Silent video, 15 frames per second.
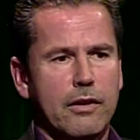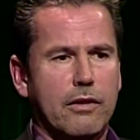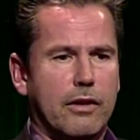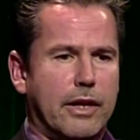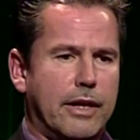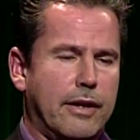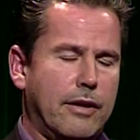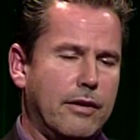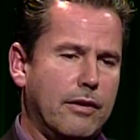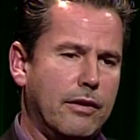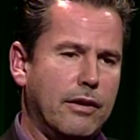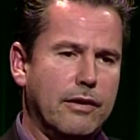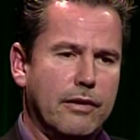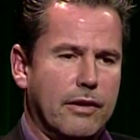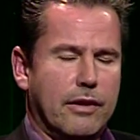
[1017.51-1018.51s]

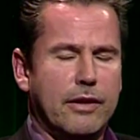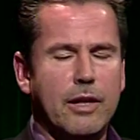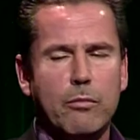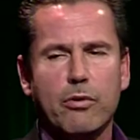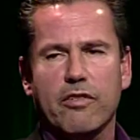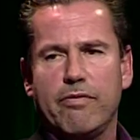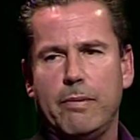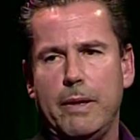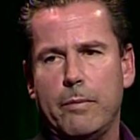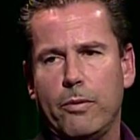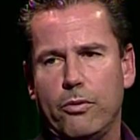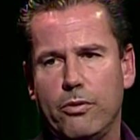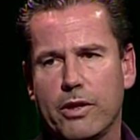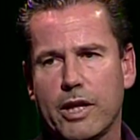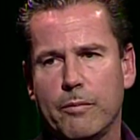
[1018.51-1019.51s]
a number of people
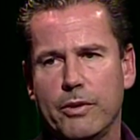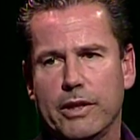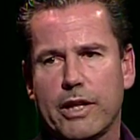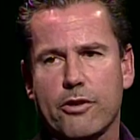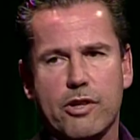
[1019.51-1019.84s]
who come together,